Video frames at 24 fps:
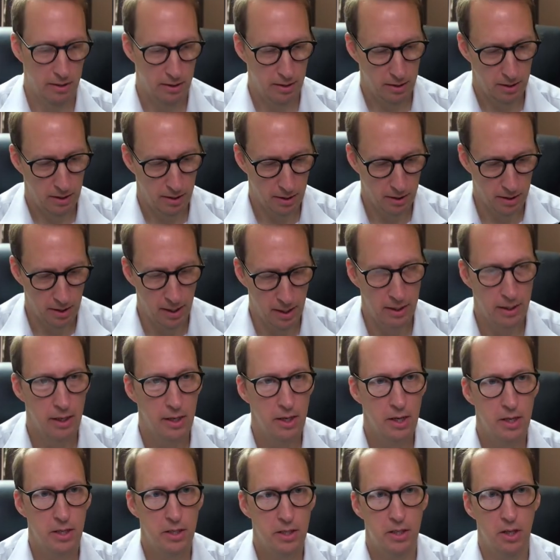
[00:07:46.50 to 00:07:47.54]
All right,
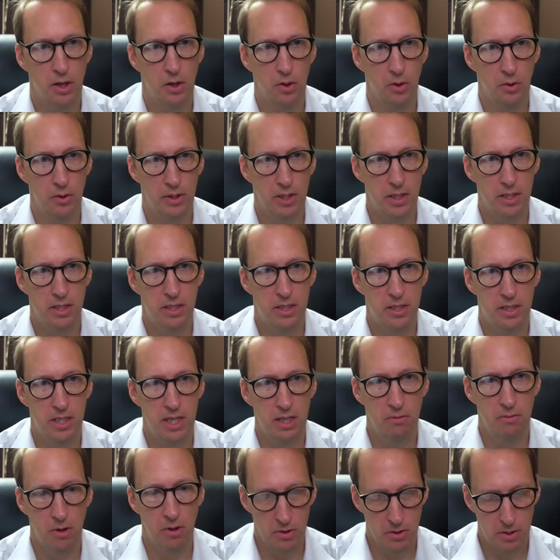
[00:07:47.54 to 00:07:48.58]
so this
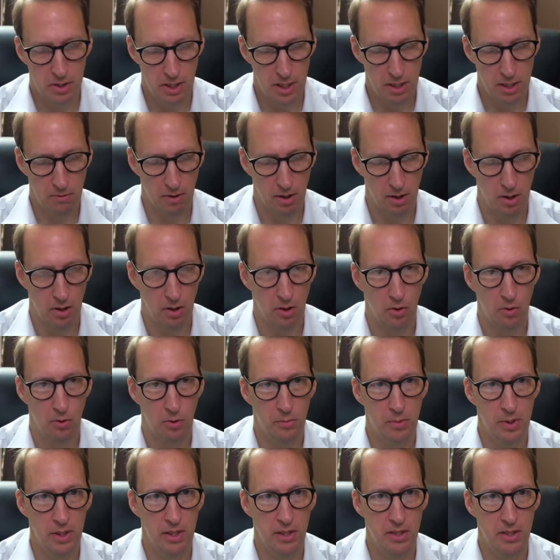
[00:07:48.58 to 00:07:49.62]
0, 0 would
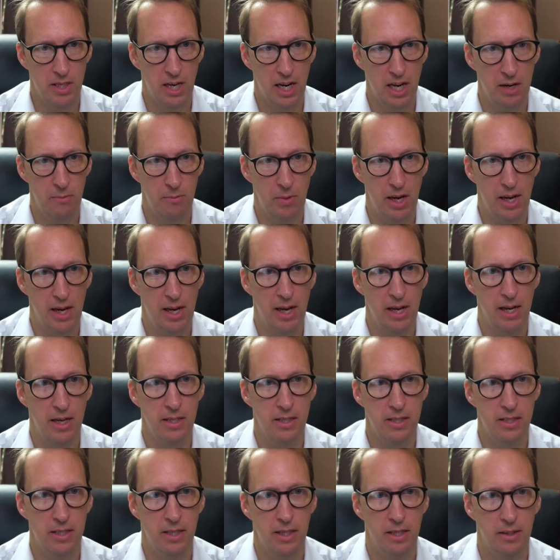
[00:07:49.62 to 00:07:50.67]
be the same
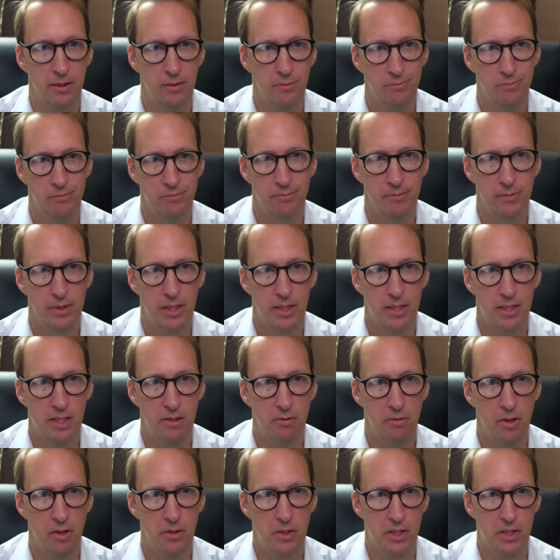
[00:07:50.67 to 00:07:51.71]
as
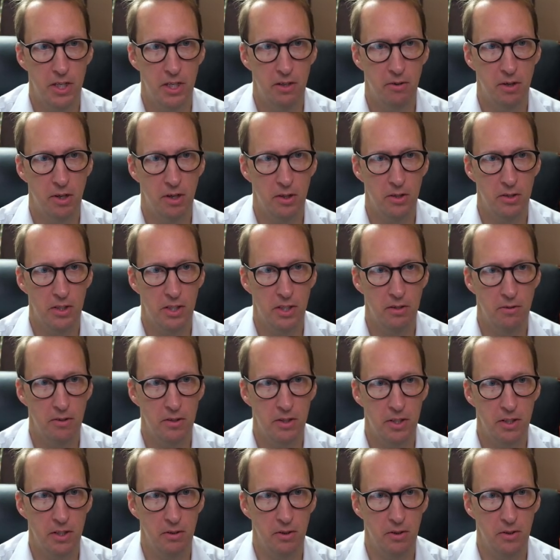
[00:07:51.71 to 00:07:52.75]
0, 0, 0,
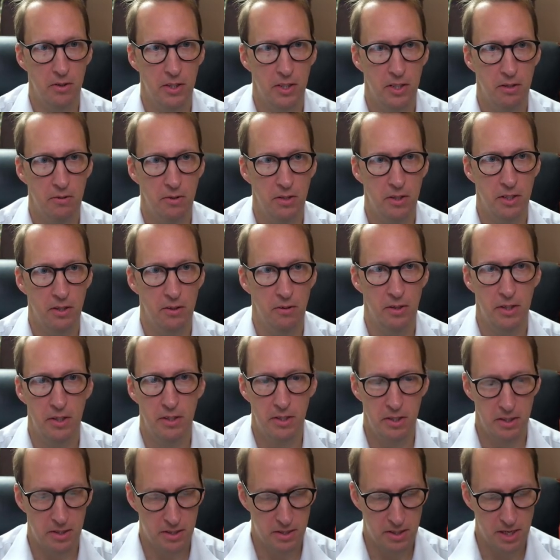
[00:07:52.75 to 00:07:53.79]
0, 0, 0. You
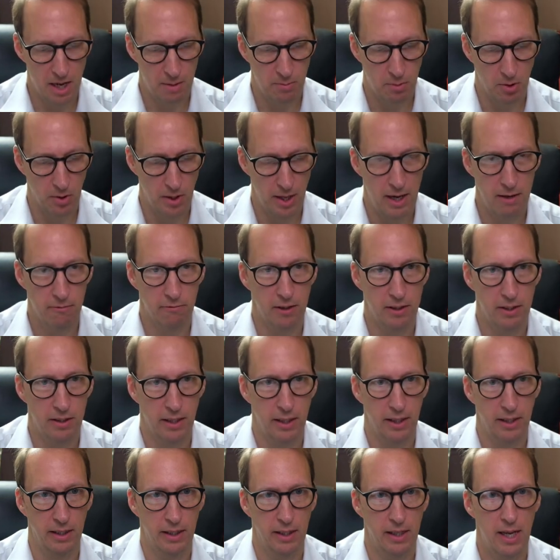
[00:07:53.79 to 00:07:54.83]
just double
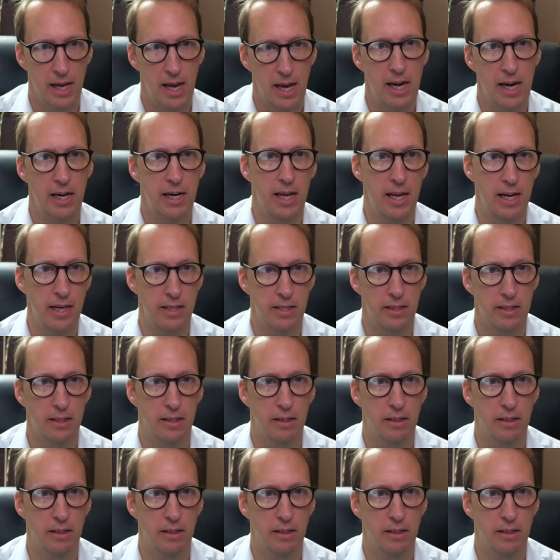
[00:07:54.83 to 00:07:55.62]
everything, 8, 8.